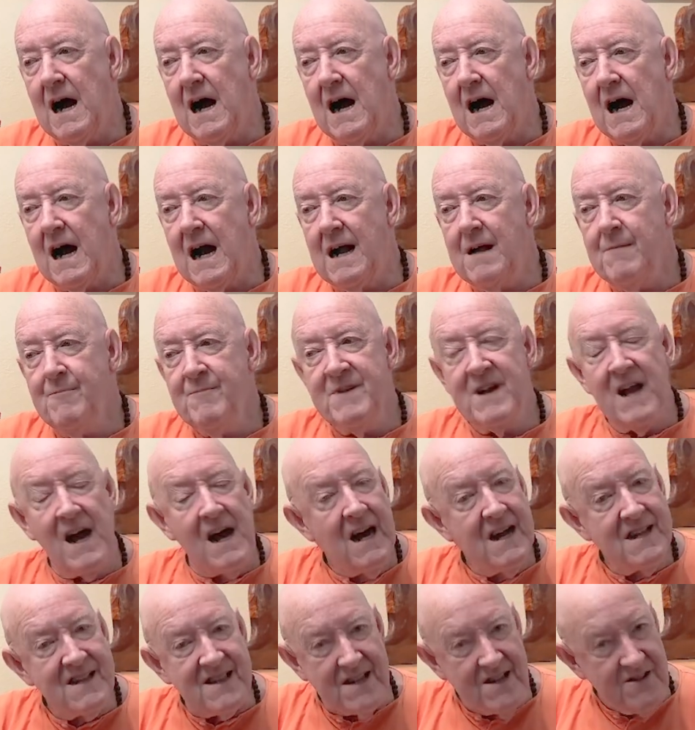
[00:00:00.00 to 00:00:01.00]
I'm
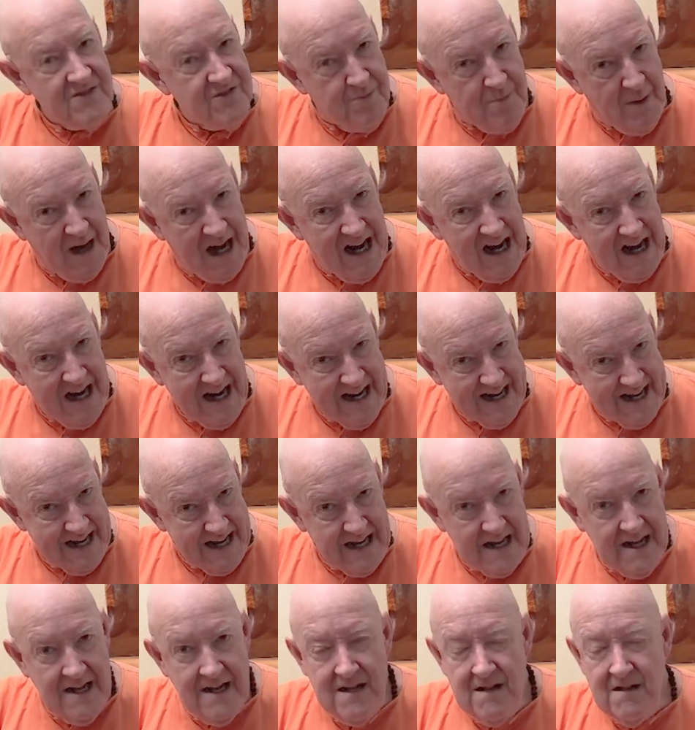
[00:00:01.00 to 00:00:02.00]
not this
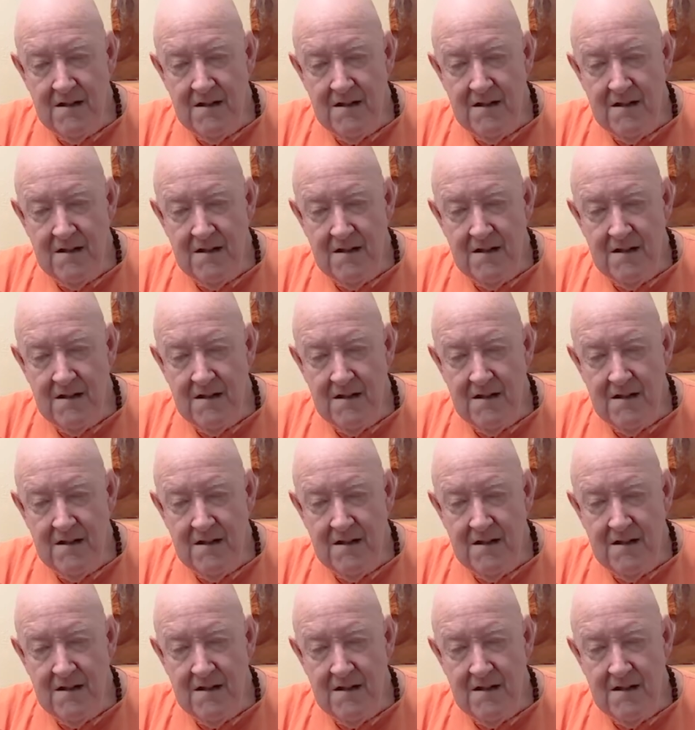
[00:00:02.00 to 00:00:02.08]
body.